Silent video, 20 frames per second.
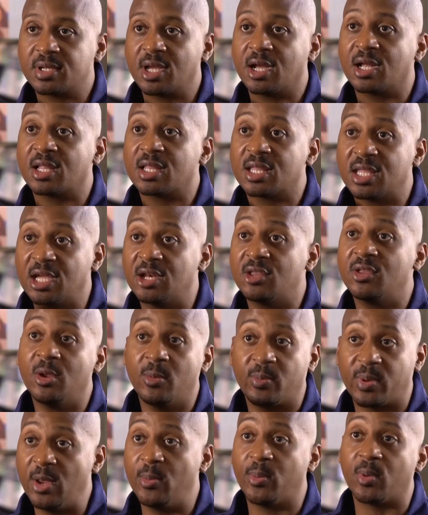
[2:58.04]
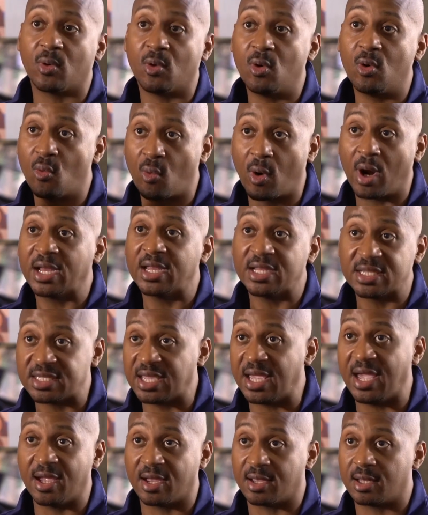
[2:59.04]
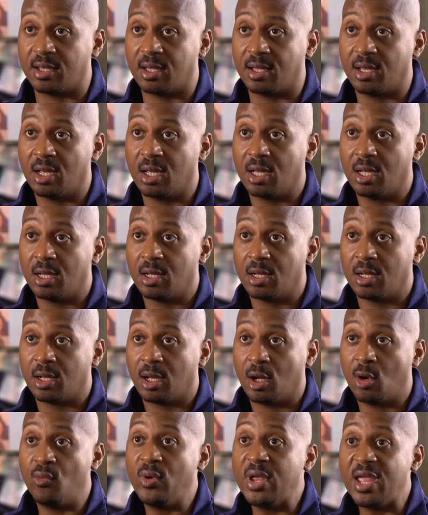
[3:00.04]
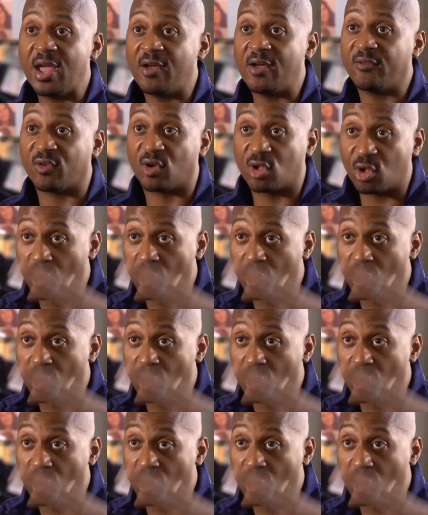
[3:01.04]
There are literally people who work in tech who we have